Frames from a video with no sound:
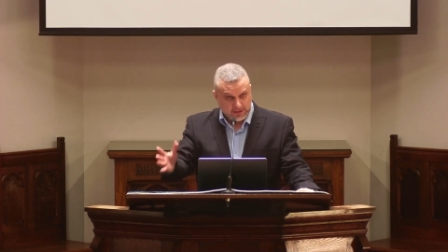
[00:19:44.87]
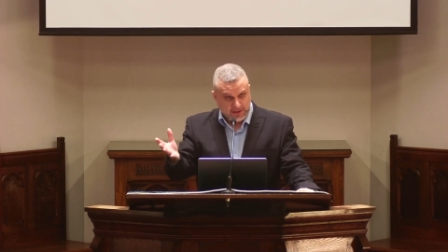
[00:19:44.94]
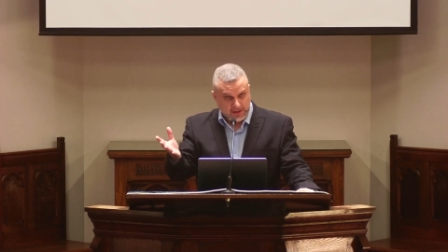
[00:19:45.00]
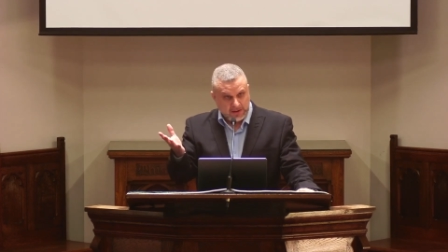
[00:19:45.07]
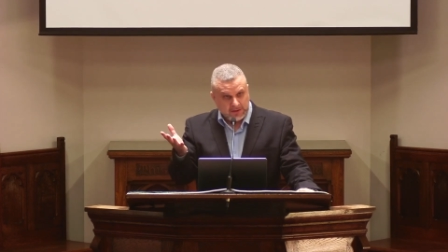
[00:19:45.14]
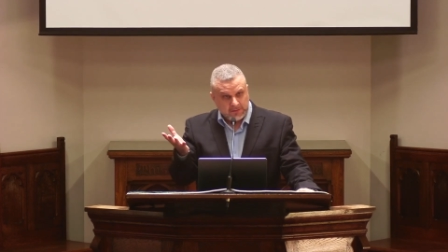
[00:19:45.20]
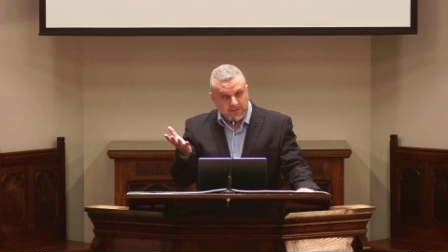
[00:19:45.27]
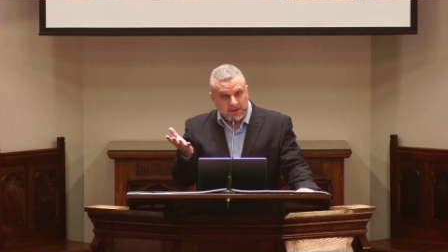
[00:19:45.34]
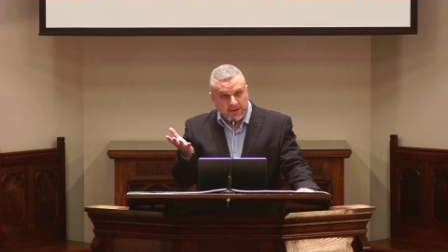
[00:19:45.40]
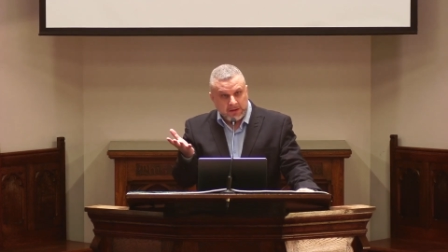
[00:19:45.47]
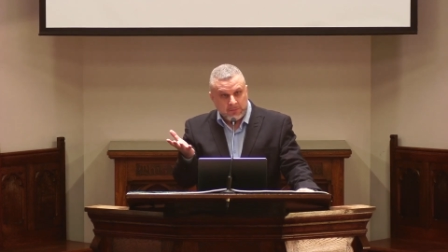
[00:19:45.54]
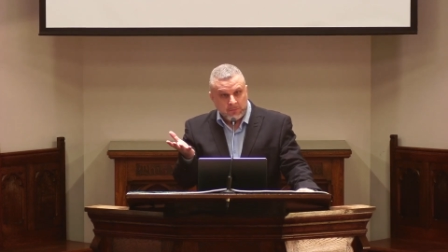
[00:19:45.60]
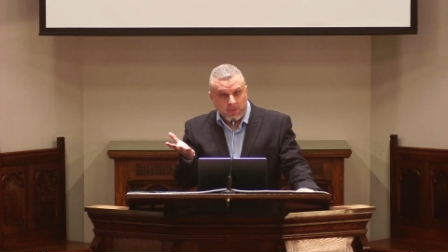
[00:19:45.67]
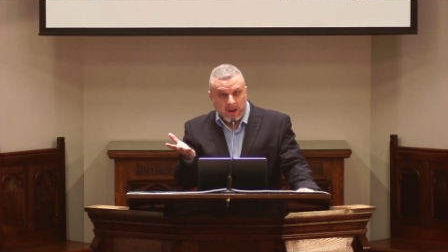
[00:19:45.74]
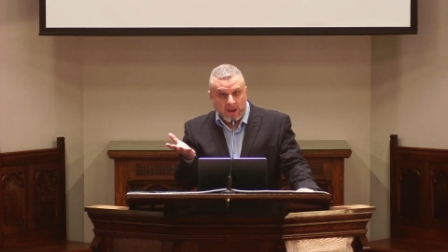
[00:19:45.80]
and they
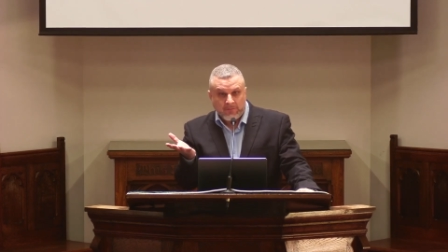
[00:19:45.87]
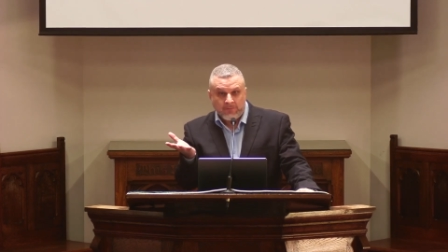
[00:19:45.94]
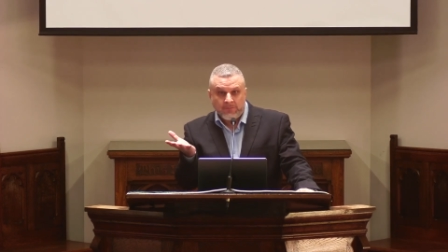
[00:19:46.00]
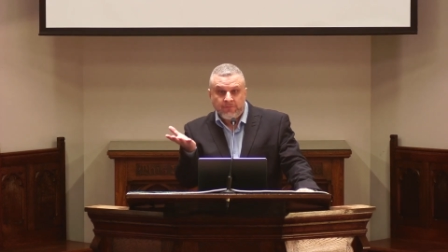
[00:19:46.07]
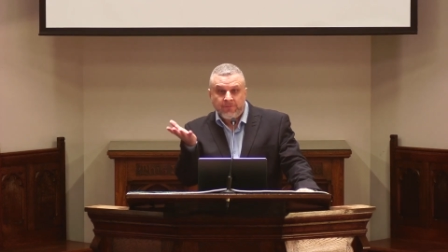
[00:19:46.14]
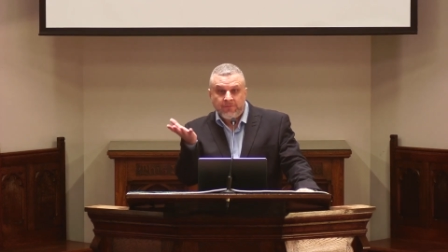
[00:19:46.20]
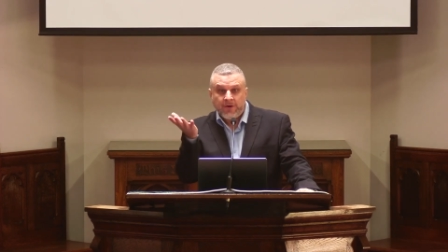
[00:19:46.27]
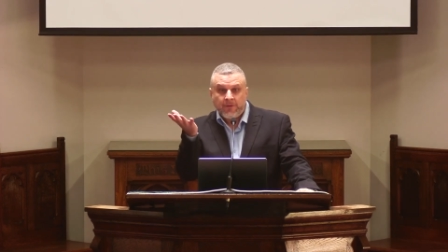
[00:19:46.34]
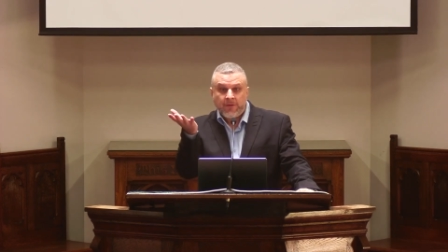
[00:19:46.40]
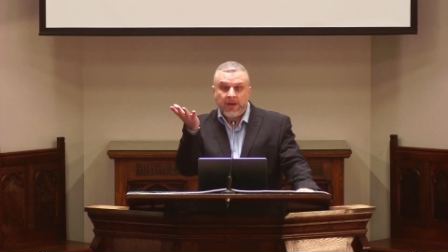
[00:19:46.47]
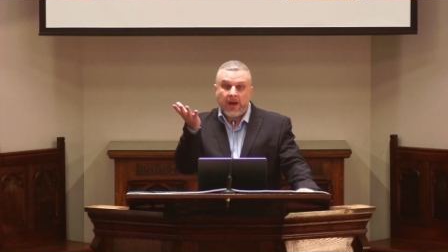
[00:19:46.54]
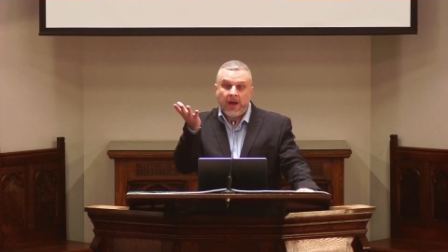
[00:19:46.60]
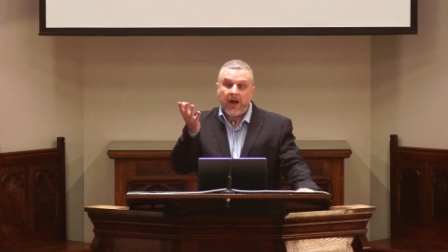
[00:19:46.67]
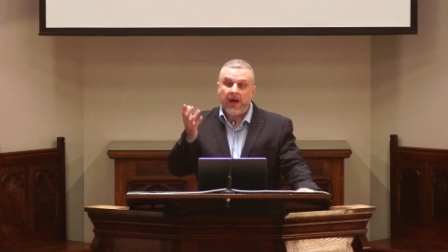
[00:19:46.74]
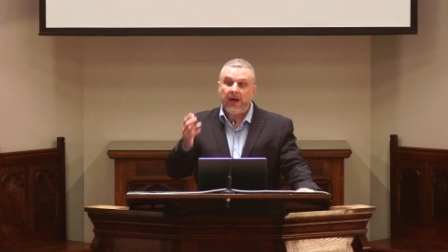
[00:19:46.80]
have a very
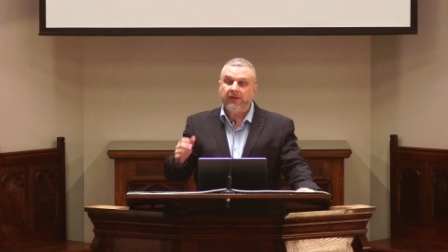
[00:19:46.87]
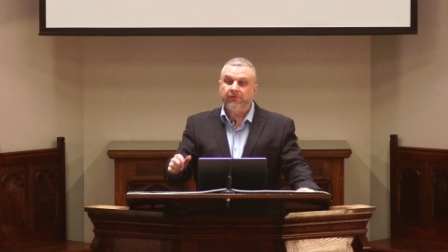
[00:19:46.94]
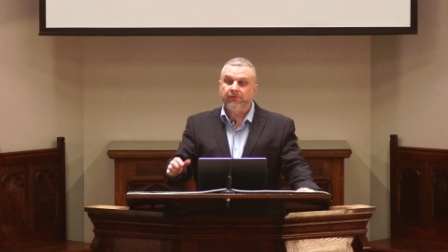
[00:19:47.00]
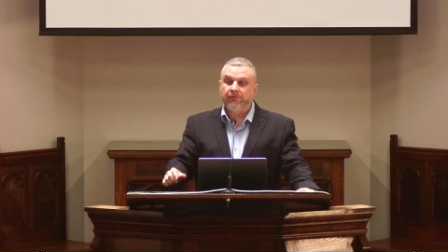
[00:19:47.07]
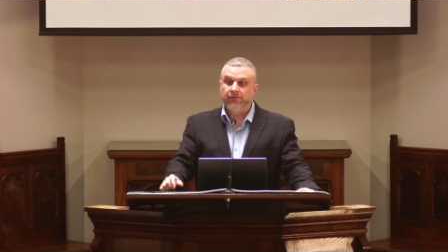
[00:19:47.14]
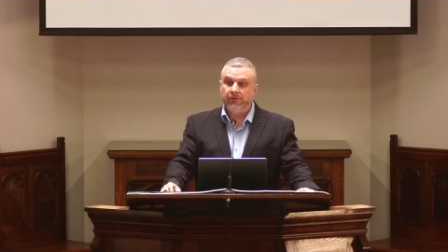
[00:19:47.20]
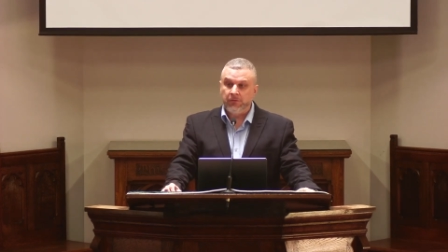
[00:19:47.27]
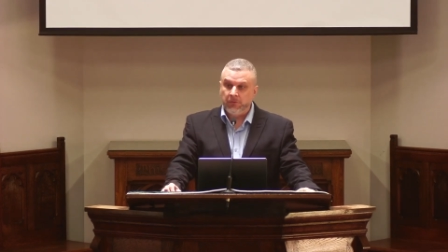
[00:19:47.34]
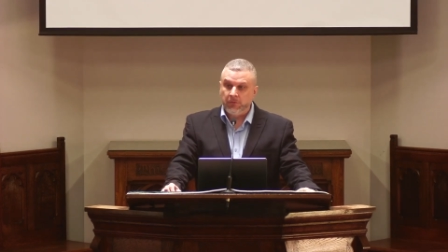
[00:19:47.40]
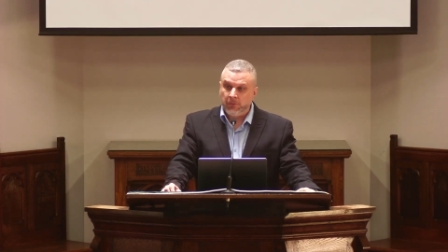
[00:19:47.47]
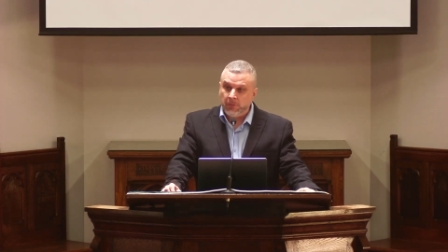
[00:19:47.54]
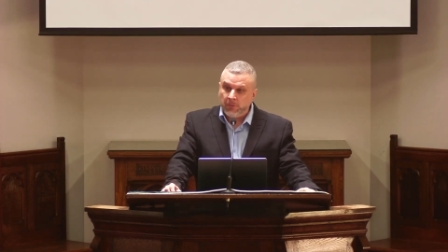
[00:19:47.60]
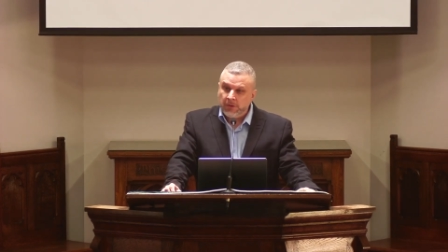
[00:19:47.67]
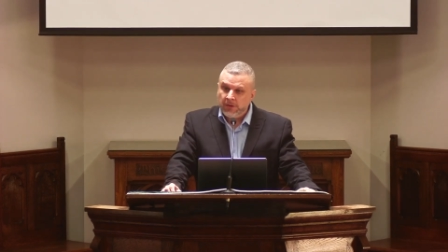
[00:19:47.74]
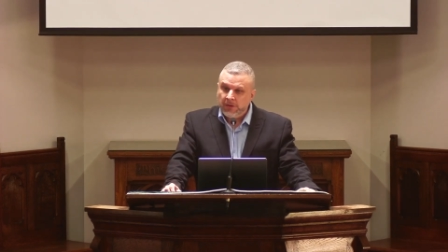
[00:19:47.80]
high
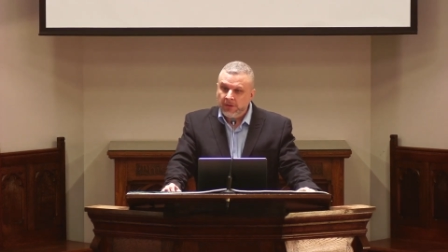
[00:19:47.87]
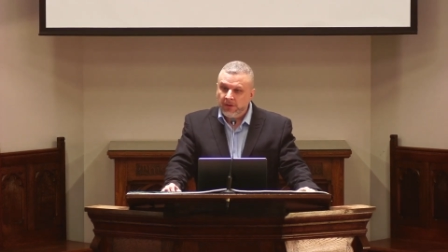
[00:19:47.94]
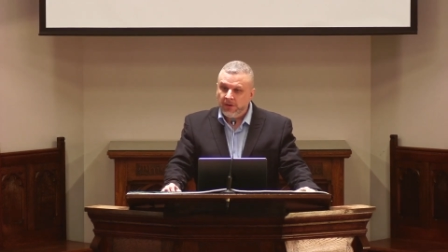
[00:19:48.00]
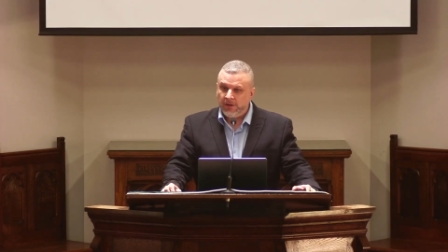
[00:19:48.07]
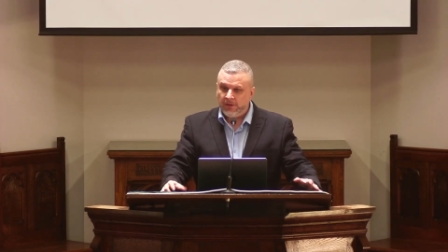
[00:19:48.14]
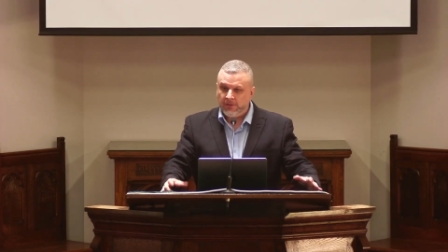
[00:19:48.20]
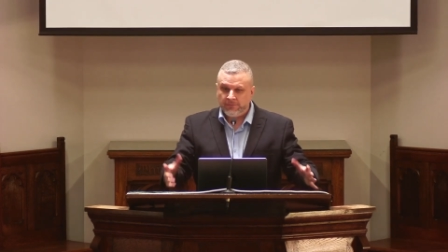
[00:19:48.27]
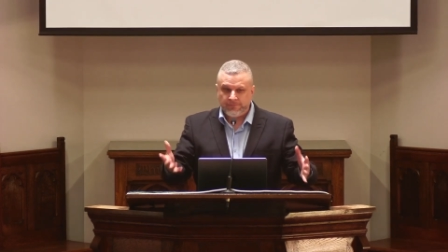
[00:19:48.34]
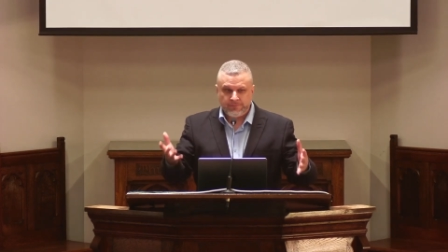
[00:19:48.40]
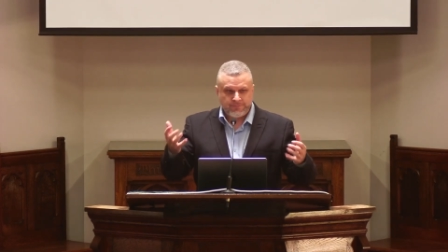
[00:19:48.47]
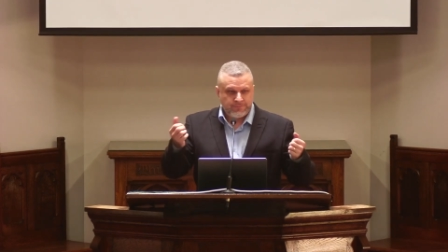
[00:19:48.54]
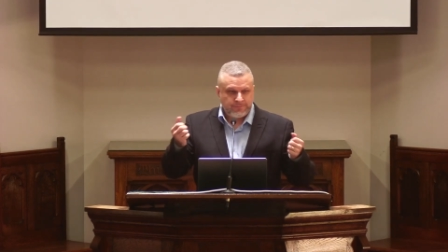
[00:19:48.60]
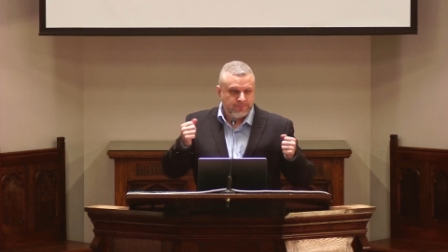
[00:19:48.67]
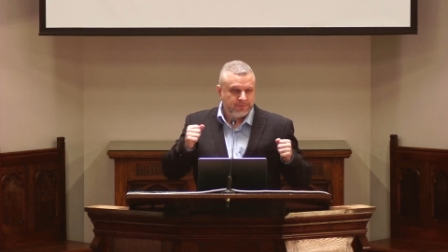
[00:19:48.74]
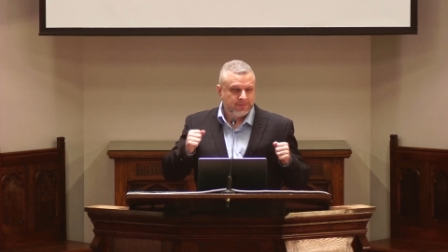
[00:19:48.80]
view
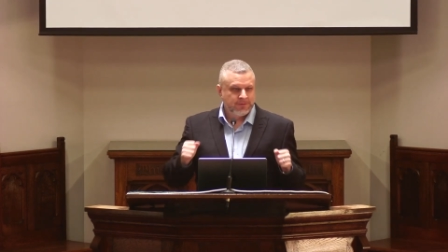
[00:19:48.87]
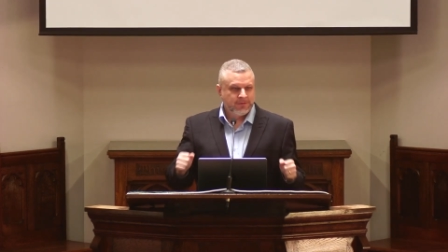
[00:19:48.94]
of.